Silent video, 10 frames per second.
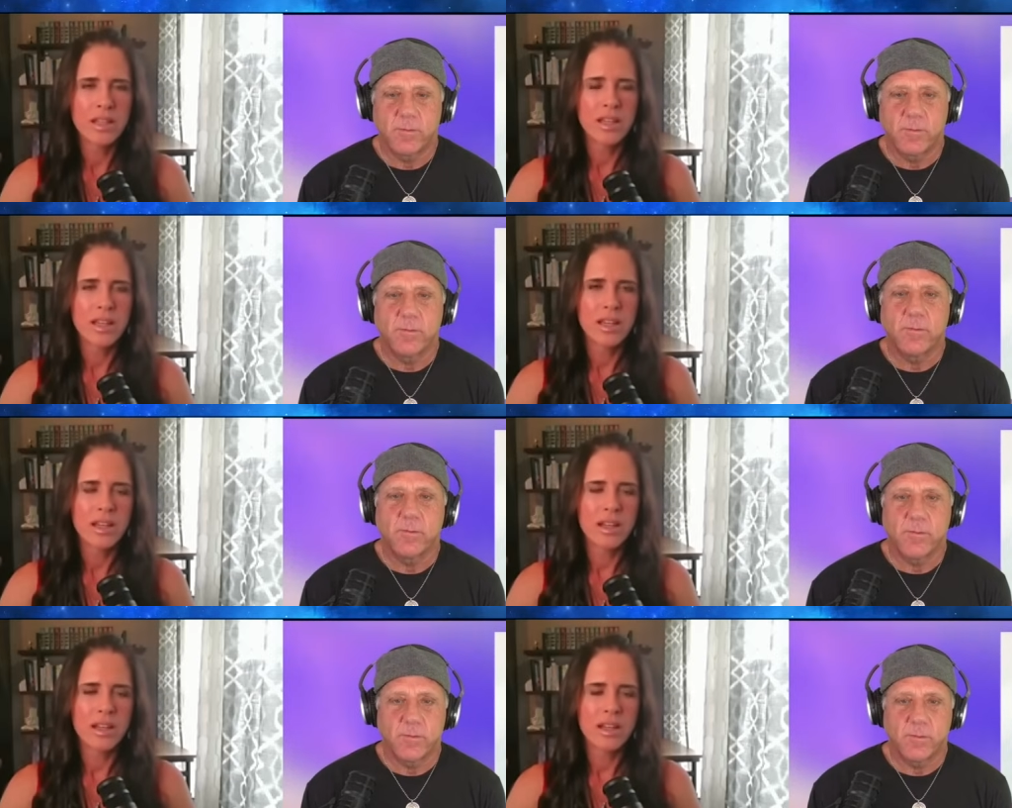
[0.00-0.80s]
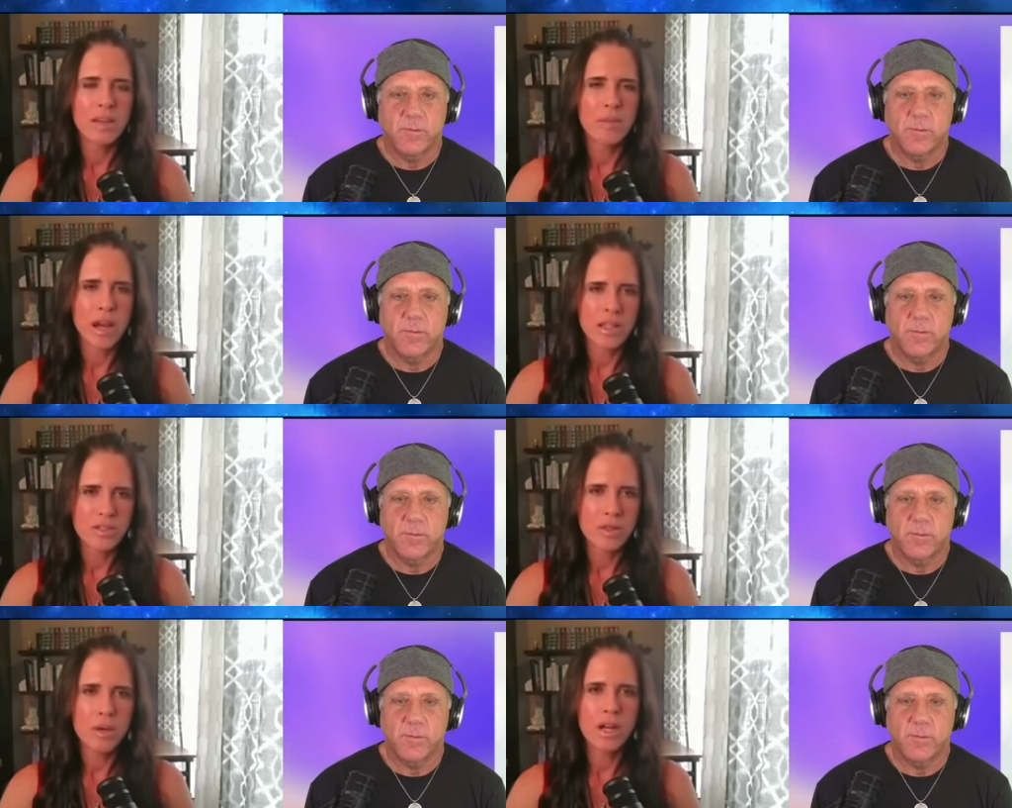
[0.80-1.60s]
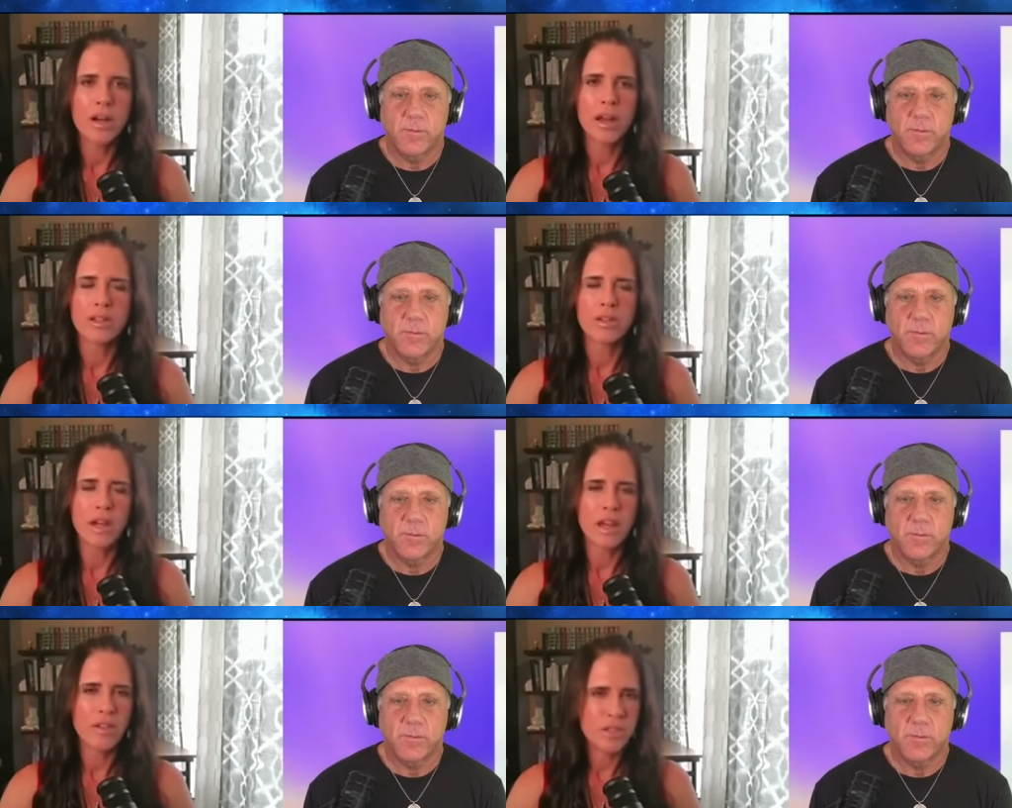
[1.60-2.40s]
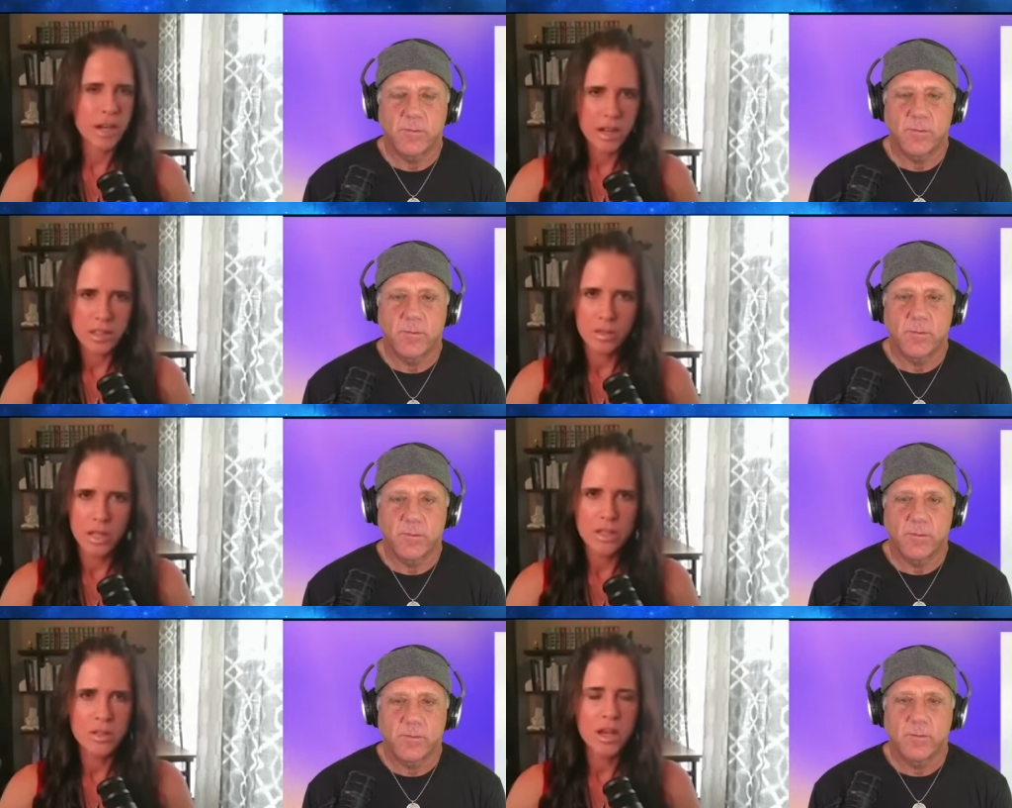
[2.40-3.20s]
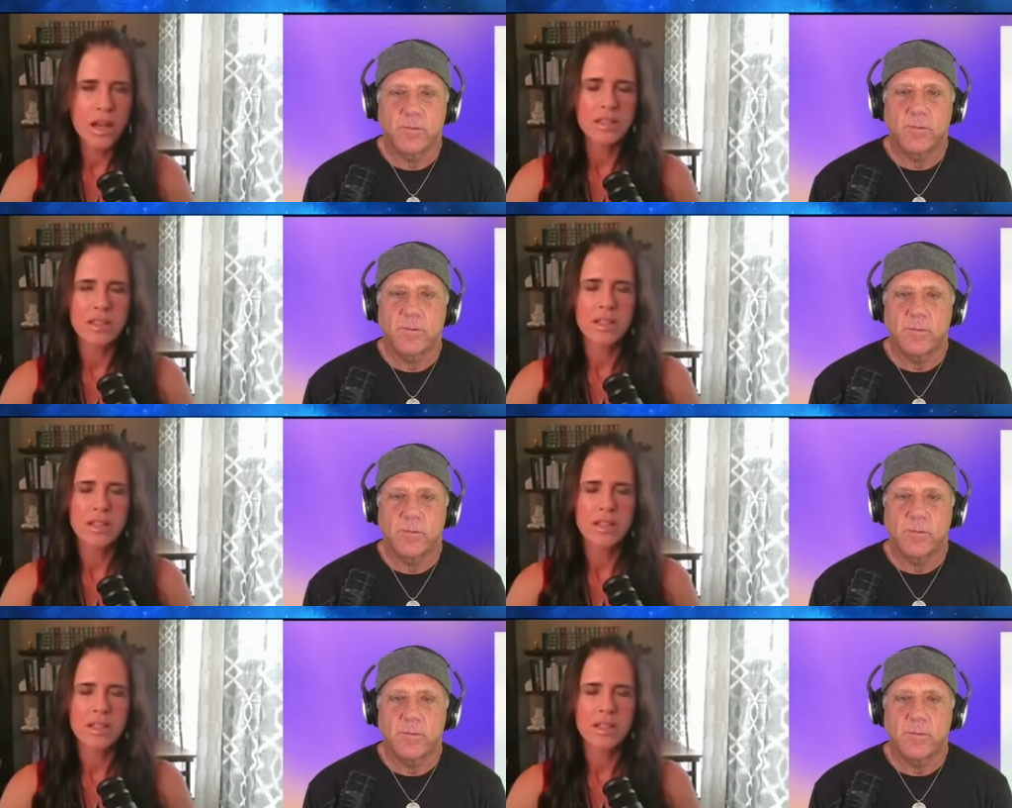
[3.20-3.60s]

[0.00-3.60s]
Speaker 1: and I, my eyes feel better. I do not have dry eyes when I do that.